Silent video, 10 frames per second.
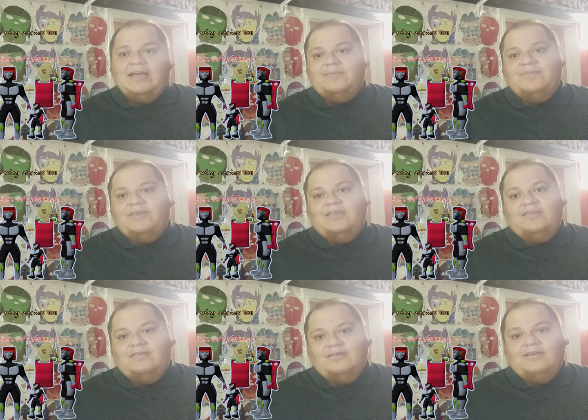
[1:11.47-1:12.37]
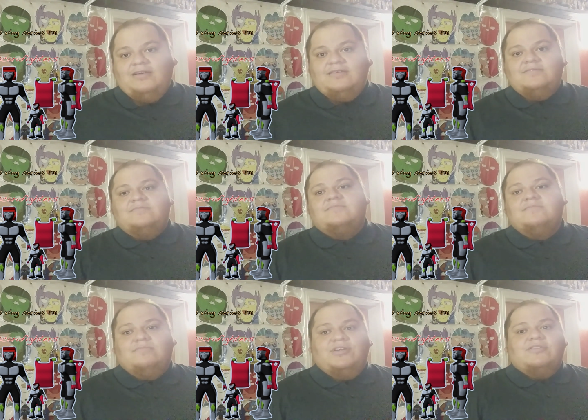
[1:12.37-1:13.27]
IP
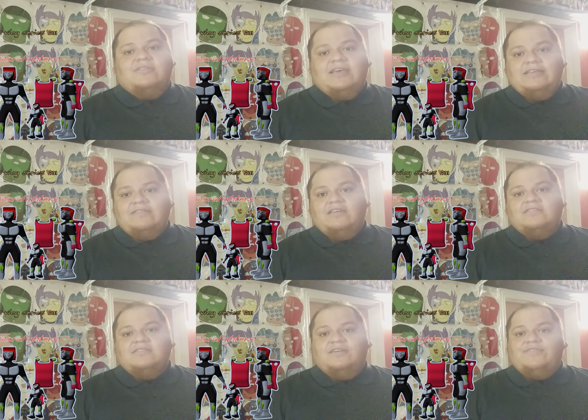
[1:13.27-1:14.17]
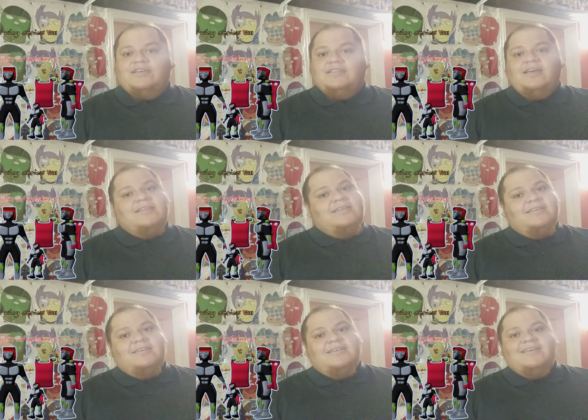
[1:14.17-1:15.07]
merchandising and stuff like that.
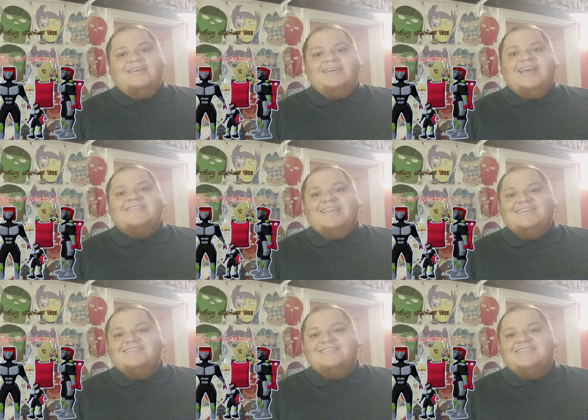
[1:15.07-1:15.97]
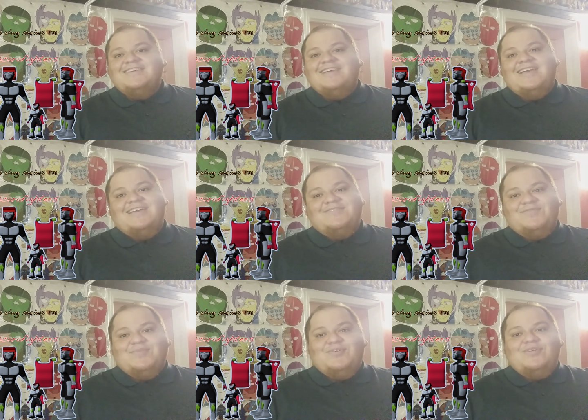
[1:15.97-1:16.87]
And thanks. And
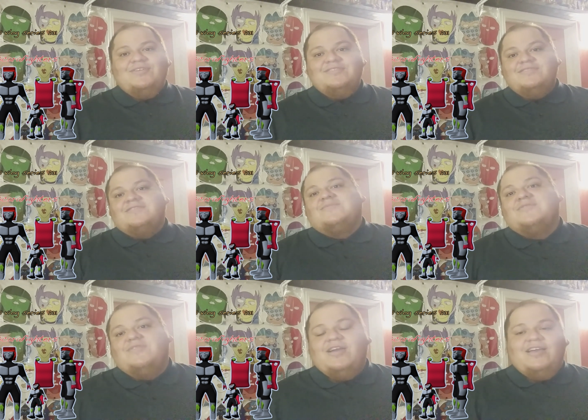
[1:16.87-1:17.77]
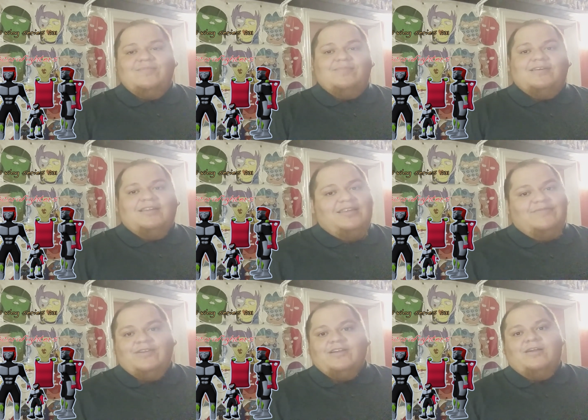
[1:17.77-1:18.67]
for more, subscribe,
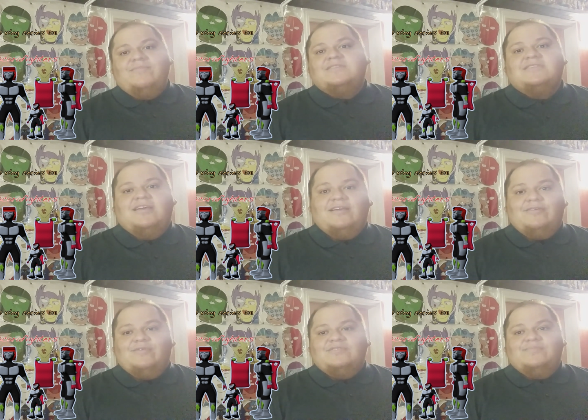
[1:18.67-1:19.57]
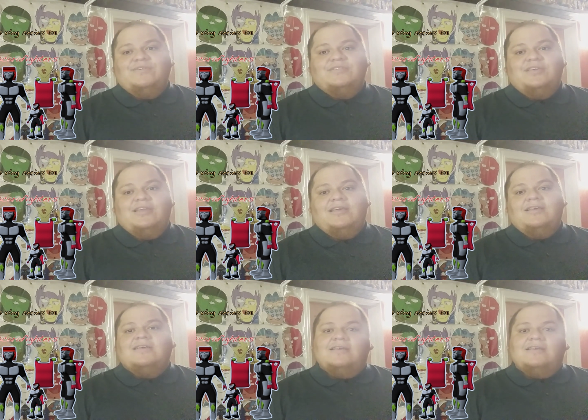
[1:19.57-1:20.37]
leave your comments. I always appreciate it.